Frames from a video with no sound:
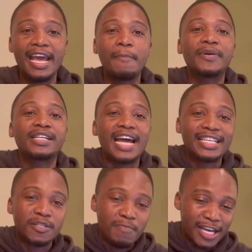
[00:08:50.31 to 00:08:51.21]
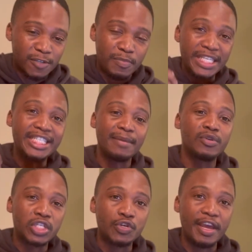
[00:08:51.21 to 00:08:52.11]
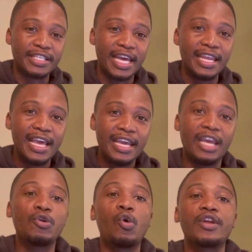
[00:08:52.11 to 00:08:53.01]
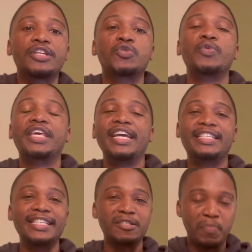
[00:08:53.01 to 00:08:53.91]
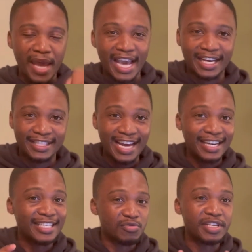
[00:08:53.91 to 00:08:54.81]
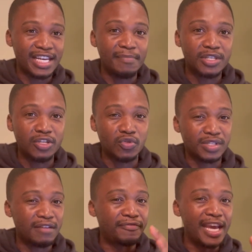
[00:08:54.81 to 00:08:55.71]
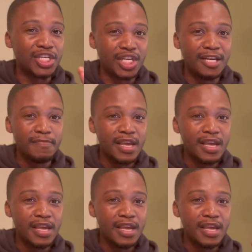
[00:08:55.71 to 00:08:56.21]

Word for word: a price must be demonstrated in order to get it back that is redemption so salvation